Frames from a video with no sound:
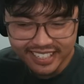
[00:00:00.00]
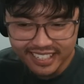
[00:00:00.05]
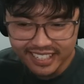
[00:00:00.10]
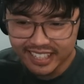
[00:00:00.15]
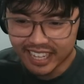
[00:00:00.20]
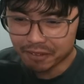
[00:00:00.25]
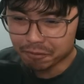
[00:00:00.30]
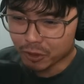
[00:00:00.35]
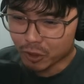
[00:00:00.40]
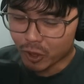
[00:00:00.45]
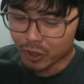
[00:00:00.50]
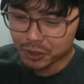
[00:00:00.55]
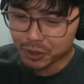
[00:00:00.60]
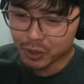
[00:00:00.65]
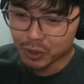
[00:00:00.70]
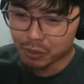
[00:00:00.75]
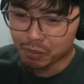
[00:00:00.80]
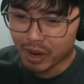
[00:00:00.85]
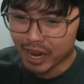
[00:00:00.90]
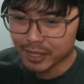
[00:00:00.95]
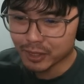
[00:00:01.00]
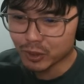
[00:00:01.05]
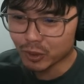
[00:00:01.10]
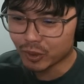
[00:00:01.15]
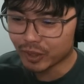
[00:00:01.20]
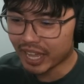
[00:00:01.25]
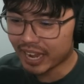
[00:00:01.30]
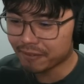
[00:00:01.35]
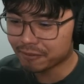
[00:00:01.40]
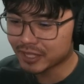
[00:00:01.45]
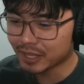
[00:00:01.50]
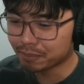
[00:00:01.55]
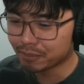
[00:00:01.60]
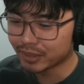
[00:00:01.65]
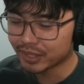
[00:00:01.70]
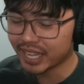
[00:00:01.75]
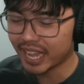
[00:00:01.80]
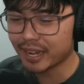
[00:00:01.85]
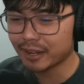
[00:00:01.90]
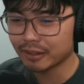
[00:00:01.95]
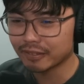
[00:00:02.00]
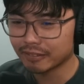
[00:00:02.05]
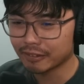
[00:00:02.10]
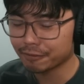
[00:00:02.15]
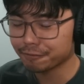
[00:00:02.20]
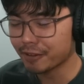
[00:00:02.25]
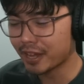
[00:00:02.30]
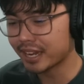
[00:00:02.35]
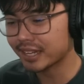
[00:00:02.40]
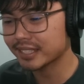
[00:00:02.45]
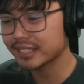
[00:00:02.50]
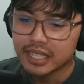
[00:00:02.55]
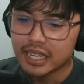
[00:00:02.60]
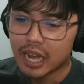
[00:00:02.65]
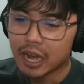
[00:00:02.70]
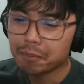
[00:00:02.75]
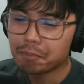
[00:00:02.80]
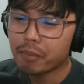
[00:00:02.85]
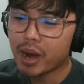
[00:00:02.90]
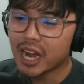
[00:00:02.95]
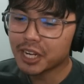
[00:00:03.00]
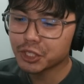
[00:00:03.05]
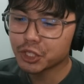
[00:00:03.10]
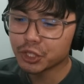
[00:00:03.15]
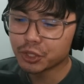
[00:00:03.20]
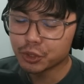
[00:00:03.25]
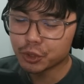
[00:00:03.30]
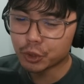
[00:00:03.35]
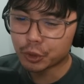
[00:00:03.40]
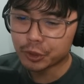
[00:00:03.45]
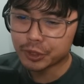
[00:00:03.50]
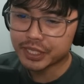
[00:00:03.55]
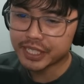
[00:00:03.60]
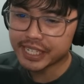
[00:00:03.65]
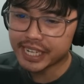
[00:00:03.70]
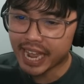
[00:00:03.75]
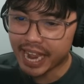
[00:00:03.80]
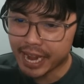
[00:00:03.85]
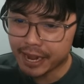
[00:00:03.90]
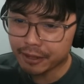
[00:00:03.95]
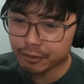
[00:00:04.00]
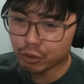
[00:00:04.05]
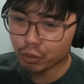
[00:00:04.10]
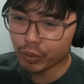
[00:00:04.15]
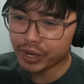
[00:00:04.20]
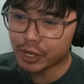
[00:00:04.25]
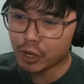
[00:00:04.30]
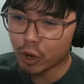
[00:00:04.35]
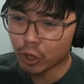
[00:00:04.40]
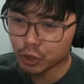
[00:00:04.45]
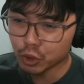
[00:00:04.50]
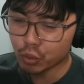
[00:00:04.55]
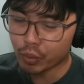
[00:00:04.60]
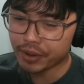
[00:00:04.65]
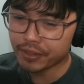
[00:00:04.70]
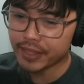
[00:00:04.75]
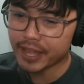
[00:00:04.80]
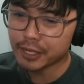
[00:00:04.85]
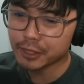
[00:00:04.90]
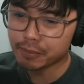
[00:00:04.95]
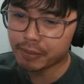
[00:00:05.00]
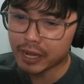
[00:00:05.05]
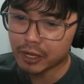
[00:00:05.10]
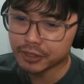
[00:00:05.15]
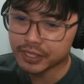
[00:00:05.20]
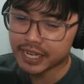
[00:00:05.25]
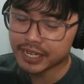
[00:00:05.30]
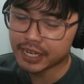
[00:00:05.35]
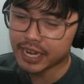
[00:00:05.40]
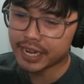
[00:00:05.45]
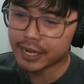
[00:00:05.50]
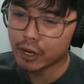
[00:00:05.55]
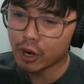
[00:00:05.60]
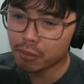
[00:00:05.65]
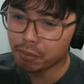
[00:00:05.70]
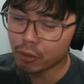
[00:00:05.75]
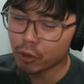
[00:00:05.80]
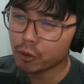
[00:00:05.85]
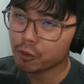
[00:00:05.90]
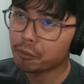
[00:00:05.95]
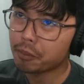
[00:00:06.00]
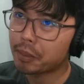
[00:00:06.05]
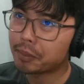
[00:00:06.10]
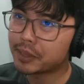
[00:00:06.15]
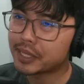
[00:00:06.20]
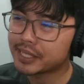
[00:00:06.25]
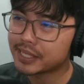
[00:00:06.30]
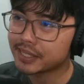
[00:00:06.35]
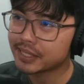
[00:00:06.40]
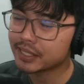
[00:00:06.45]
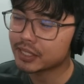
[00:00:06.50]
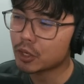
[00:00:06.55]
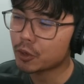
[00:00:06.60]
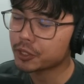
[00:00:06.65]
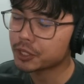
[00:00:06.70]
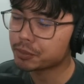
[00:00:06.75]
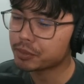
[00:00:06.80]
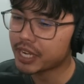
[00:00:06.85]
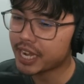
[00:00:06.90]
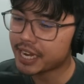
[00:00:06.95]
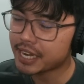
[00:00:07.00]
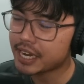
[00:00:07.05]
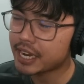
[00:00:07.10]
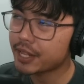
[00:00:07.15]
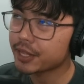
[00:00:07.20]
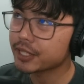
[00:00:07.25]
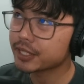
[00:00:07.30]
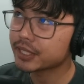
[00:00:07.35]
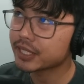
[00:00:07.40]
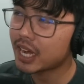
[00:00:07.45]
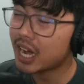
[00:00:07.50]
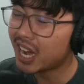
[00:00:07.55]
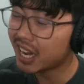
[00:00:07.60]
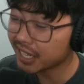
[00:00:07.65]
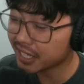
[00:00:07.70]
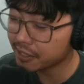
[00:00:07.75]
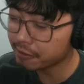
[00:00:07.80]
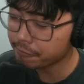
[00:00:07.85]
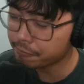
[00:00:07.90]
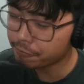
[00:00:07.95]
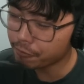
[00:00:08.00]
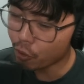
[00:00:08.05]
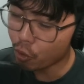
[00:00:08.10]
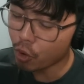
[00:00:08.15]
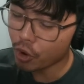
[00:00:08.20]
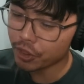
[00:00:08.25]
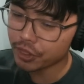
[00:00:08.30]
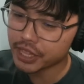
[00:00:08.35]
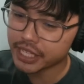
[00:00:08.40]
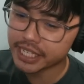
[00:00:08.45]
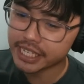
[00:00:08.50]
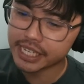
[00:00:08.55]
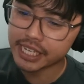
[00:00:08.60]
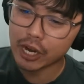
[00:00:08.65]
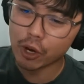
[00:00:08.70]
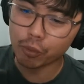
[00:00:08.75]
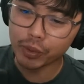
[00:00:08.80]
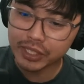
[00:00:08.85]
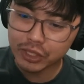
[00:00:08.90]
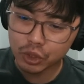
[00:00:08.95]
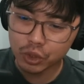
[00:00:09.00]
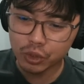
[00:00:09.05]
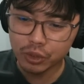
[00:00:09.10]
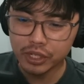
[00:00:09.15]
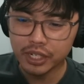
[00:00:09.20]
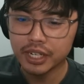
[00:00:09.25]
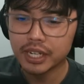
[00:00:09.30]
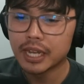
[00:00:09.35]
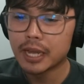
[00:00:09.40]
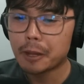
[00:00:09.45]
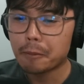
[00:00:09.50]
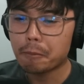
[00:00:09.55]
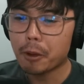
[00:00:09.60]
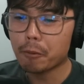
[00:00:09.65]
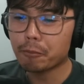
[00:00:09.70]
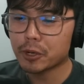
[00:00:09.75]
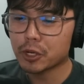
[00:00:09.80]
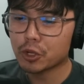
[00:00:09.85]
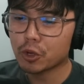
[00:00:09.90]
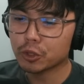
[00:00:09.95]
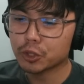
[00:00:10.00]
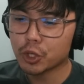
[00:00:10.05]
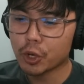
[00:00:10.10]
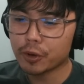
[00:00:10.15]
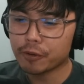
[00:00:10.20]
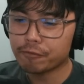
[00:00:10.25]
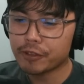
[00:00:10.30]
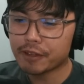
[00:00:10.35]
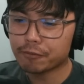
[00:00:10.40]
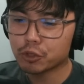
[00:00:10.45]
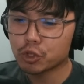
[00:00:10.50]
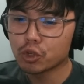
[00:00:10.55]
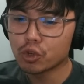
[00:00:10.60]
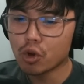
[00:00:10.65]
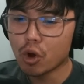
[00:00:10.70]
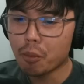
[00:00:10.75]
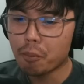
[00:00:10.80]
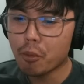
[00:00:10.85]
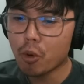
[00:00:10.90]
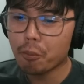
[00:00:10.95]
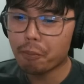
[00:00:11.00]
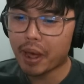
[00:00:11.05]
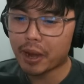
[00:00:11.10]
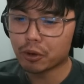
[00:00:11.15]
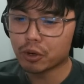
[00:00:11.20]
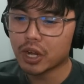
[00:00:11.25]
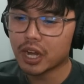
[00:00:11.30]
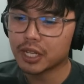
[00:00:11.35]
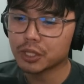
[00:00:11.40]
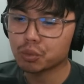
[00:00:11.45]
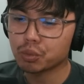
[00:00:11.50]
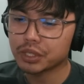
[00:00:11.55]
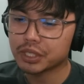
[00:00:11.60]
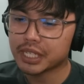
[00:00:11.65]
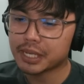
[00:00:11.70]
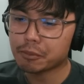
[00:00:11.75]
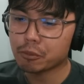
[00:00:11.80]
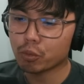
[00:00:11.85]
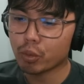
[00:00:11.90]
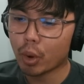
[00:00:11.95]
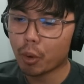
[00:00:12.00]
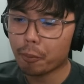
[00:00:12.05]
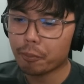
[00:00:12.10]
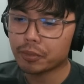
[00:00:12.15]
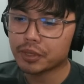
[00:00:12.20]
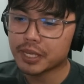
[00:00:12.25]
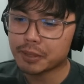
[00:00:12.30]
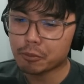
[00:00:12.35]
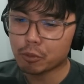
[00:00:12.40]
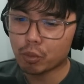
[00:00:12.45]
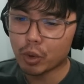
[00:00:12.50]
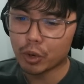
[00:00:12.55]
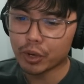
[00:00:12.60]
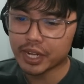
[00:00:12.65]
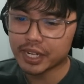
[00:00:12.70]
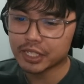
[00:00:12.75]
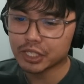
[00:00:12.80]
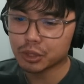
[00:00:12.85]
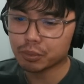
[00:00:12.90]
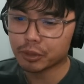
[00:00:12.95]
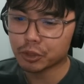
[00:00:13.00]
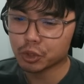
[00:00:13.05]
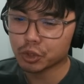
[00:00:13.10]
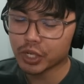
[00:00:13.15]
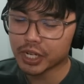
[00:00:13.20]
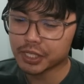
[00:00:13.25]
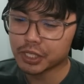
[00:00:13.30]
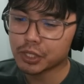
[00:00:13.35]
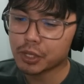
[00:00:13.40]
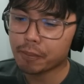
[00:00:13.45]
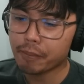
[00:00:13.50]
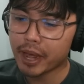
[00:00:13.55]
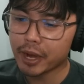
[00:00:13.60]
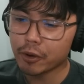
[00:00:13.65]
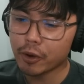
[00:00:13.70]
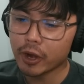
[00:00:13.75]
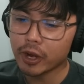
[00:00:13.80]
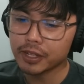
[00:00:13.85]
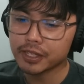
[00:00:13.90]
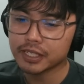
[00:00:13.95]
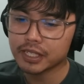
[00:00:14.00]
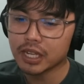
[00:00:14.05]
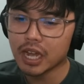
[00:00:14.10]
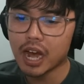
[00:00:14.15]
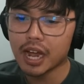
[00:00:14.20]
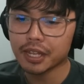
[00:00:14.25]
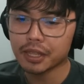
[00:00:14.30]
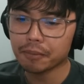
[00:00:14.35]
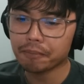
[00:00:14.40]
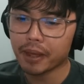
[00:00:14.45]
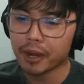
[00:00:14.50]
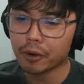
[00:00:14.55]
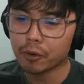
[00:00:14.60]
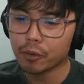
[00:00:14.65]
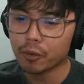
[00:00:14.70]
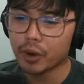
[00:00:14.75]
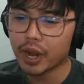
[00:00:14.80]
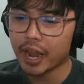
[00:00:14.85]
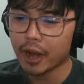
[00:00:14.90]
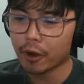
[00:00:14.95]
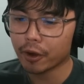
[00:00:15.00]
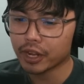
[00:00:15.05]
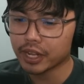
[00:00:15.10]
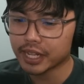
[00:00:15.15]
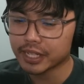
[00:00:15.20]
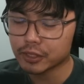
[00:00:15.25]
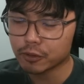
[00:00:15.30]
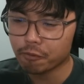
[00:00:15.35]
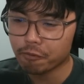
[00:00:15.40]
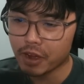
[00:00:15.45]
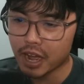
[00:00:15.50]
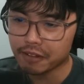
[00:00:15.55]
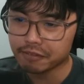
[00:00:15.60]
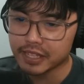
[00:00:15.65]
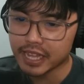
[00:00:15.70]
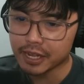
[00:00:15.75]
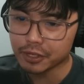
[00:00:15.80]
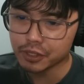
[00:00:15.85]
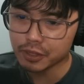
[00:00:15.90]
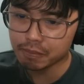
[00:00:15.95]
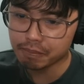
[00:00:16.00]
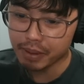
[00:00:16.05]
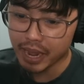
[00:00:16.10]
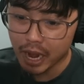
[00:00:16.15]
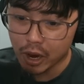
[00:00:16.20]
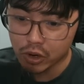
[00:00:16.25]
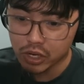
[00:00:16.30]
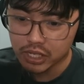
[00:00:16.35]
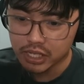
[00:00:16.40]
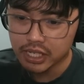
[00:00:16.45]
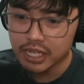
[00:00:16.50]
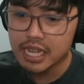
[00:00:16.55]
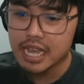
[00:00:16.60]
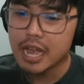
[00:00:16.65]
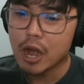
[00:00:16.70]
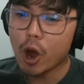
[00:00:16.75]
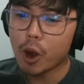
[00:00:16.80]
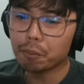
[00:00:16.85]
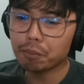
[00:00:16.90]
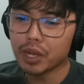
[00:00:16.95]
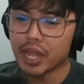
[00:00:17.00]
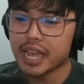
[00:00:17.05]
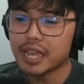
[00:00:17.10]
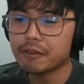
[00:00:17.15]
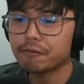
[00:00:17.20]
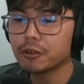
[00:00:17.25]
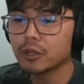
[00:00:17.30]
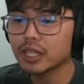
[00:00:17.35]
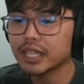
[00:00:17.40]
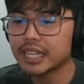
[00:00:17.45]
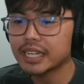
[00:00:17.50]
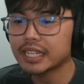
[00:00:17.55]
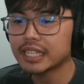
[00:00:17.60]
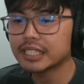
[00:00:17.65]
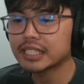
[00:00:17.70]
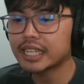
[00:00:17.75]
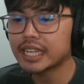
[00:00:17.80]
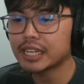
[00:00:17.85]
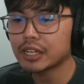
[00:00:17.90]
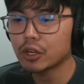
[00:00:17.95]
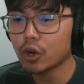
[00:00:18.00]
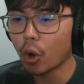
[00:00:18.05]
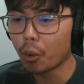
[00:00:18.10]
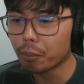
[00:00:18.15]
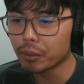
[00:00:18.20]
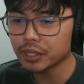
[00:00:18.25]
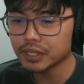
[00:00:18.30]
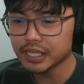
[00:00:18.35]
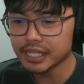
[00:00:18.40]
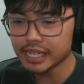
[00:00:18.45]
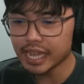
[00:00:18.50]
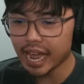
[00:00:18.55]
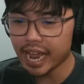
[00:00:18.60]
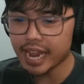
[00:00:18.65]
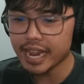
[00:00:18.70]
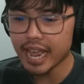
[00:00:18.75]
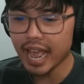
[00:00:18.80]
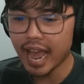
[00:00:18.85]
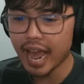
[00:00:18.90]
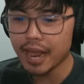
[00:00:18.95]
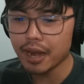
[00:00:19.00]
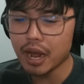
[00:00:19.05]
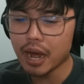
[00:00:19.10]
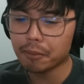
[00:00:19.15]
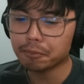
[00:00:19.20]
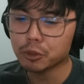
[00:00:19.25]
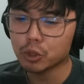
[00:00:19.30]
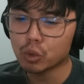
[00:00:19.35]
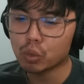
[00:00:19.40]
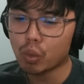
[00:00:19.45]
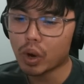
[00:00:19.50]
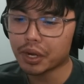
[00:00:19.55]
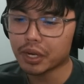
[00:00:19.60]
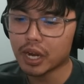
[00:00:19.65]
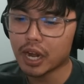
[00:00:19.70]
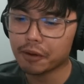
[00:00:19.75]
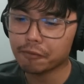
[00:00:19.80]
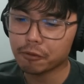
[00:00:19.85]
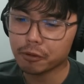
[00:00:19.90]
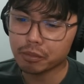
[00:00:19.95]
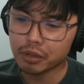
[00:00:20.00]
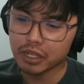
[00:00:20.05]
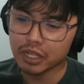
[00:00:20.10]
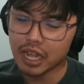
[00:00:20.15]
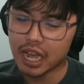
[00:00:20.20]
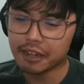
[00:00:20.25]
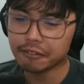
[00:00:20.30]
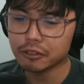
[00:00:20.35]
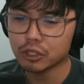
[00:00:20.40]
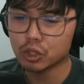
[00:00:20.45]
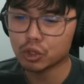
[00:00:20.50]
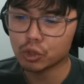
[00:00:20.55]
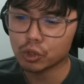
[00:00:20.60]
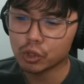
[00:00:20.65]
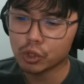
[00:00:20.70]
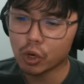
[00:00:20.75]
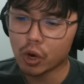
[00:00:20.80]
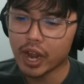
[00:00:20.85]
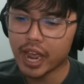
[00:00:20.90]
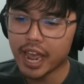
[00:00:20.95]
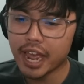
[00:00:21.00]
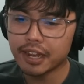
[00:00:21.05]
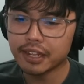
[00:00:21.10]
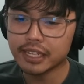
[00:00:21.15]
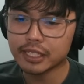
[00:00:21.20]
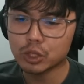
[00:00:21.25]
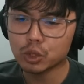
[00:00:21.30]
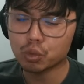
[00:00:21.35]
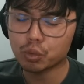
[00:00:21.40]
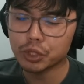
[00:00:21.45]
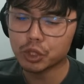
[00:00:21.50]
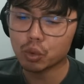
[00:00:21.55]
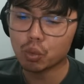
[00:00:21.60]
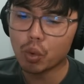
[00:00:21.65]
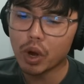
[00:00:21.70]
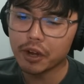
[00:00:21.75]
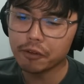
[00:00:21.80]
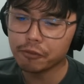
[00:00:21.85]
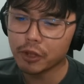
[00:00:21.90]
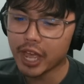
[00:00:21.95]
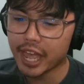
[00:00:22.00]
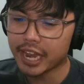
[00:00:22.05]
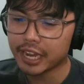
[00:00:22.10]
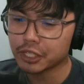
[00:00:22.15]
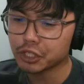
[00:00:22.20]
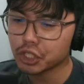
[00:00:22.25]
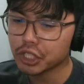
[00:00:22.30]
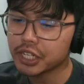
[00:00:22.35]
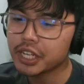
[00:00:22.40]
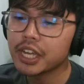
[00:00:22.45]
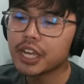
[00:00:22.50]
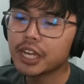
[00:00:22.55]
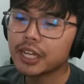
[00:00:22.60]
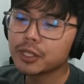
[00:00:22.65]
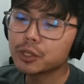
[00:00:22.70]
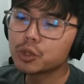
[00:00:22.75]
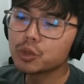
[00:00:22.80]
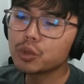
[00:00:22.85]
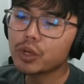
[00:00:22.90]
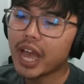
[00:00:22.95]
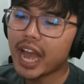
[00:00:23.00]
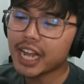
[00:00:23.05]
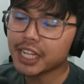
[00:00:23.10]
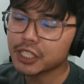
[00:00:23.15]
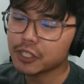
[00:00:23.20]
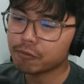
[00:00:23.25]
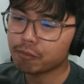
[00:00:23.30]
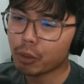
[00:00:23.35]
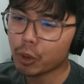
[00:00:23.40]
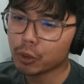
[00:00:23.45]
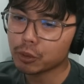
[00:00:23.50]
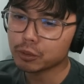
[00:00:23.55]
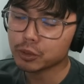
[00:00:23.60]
They either cost too much or they have some negative effect. Majin Du DA, 3 cost 20,000 power, 10k combo. Remember, this is going to be another target for the Arinsu. Permanent your turn. If you have 2 or more battle cards with Demon Realm, Demon World in a special traits in your battle area, this card in the battle area gets 5,000 power. On play, if your leader is King Goma DA, add up to 1 card from your life to your hand, then switch 1 of your energy to active mode.